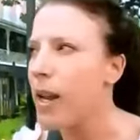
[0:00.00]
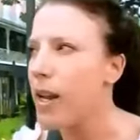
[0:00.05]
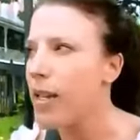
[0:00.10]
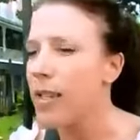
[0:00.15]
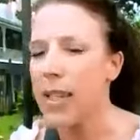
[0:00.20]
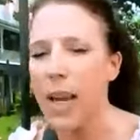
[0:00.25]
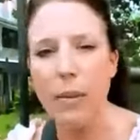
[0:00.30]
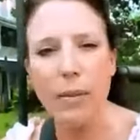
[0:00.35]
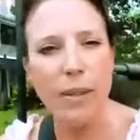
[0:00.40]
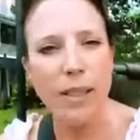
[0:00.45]

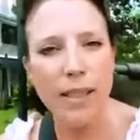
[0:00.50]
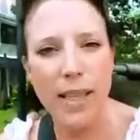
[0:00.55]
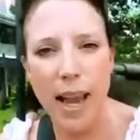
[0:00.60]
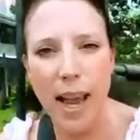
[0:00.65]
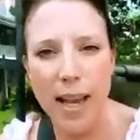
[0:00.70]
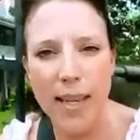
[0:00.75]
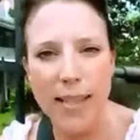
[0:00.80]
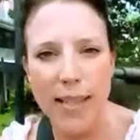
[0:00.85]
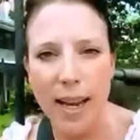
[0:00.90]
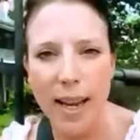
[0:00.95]

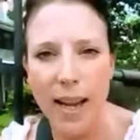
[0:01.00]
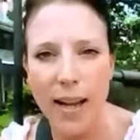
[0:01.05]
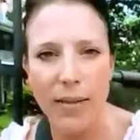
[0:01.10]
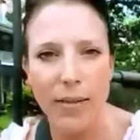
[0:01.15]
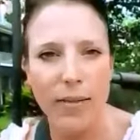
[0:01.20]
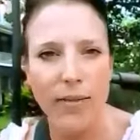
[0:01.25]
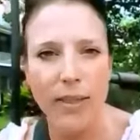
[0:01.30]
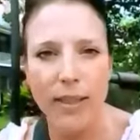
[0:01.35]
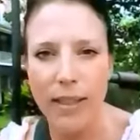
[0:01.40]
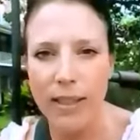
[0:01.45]
subset
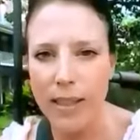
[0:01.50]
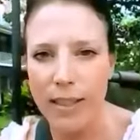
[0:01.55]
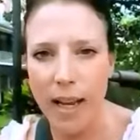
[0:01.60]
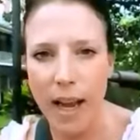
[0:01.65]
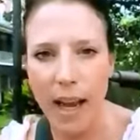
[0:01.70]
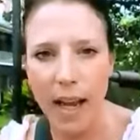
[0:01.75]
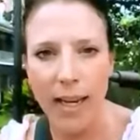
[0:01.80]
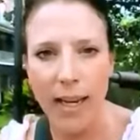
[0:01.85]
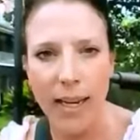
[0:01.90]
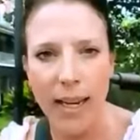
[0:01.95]
of
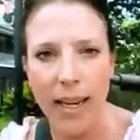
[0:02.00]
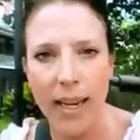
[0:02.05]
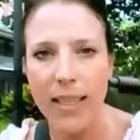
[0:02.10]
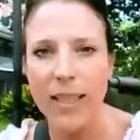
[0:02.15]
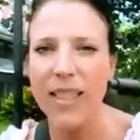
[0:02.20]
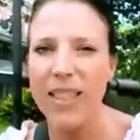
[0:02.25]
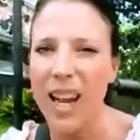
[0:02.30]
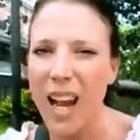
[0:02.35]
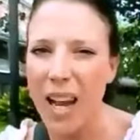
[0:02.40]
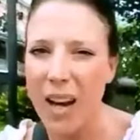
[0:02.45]
society,
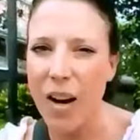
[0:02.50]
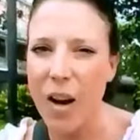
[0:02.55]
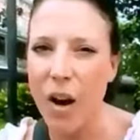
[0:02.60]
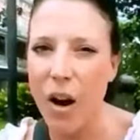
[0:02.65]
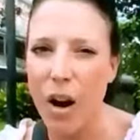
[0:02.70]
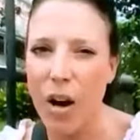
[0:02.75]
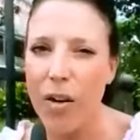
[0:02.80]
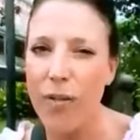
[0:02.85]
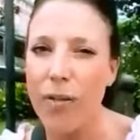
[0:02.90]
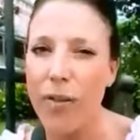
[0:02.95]
it's kind of
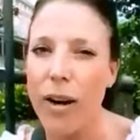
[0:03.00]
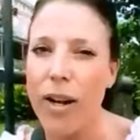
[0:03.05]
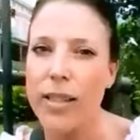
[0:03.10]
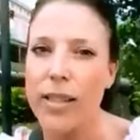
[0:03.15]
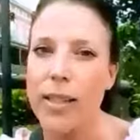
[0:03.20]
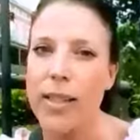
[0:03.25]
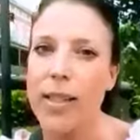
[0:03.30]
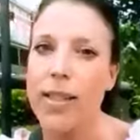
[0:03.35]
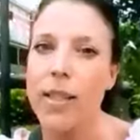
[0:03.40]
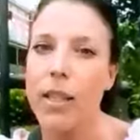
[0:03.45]
hard for
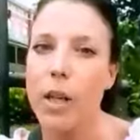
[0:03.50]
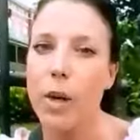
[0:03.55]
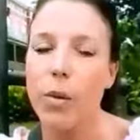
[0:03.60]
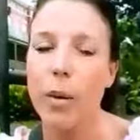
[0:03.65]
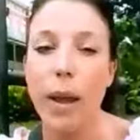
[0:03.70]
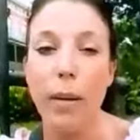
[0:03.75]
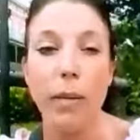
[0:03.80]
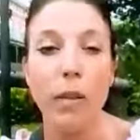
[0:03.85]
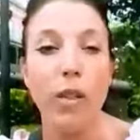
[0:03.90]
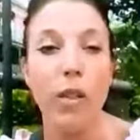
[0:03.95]
us to
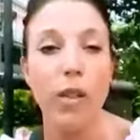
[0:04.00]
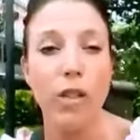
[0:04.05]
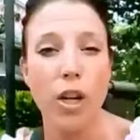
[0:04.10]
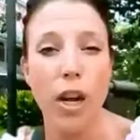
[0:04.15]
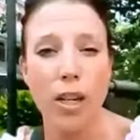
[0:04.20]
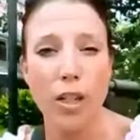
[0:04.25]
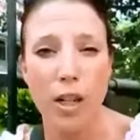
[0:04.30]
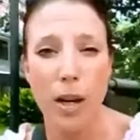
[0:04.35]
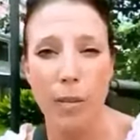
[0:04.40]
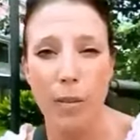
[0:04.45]
be able to
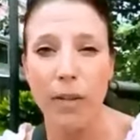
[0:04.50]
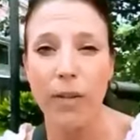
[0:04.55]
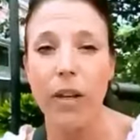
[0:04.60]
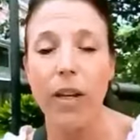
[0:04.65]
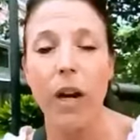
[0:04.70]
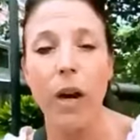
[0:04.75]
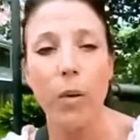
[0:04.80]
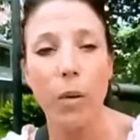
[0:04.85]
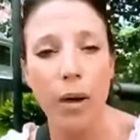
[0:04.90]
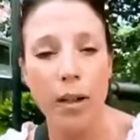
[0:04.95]
judge them. If
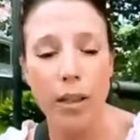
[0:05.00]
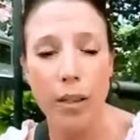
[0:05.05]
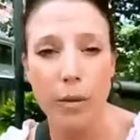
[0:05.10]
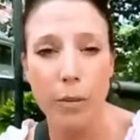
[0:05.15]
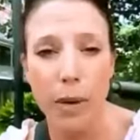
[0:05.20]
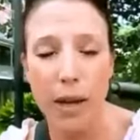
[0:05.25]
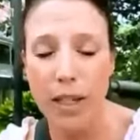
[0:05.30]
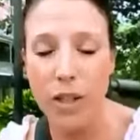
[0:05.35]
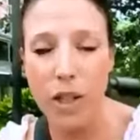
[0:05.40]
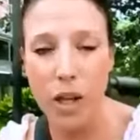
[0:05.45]
you don't want to
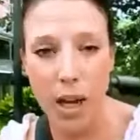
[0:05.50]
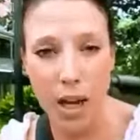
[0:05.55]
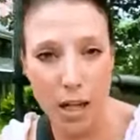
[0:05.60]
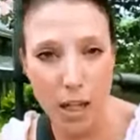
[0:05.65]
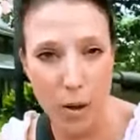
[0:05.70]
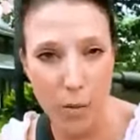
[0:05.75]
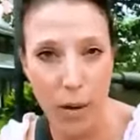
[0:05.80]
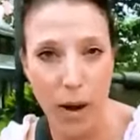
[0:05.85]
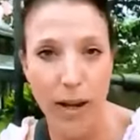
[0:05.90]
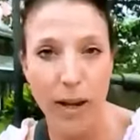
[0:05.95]
be
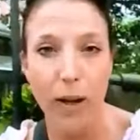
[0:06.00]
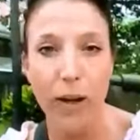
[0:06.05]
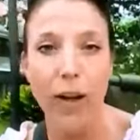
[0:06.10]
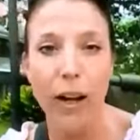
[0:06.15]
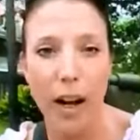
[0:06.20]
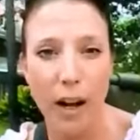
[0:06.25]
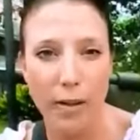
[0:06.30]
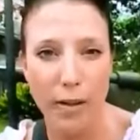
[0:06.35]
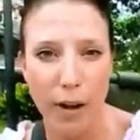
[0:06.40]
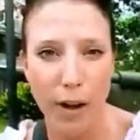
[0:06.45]
judged by your
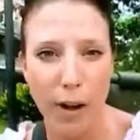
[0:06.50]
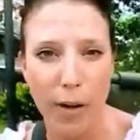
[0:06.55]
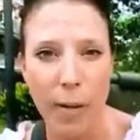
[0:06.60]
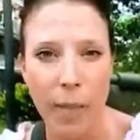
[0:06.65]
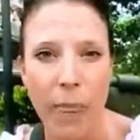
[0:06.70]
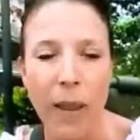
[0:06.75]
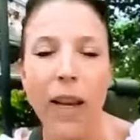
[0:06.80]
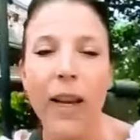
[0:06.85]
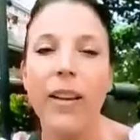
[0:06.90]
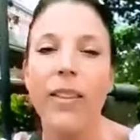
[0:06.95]
cover,
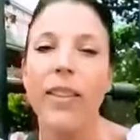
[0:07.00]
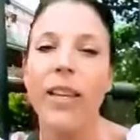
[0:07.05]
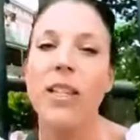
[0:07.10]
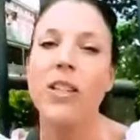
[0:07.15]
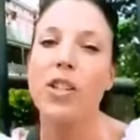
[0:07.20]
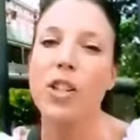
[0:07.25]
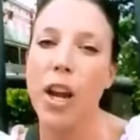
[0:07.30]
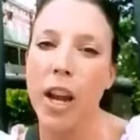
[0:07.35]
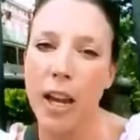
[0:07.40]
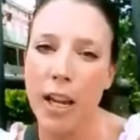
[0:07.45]

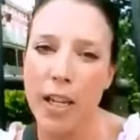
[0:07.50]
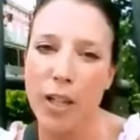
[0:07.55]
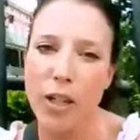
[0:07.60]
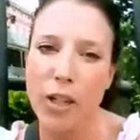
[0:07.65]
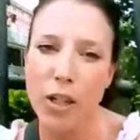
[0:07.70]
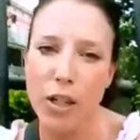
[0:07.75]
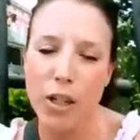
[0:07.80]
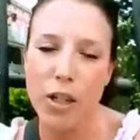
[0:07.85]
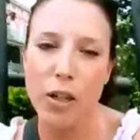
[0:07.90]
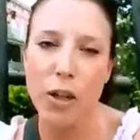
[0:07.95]
then
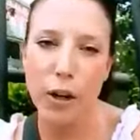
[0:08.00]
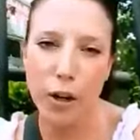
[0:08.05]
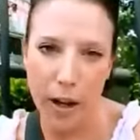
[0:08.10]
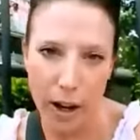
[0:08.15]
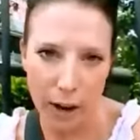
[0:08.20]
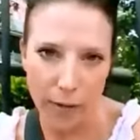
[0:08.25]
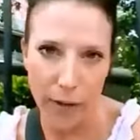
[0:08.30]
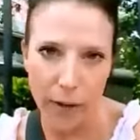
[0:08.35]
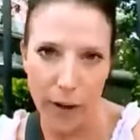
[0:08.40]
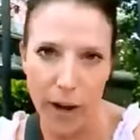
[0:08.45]
change your
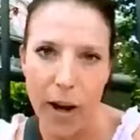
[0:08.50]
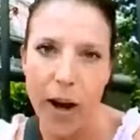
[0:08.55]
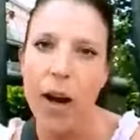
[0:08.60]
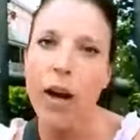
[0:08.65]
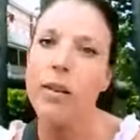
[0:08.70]
cover.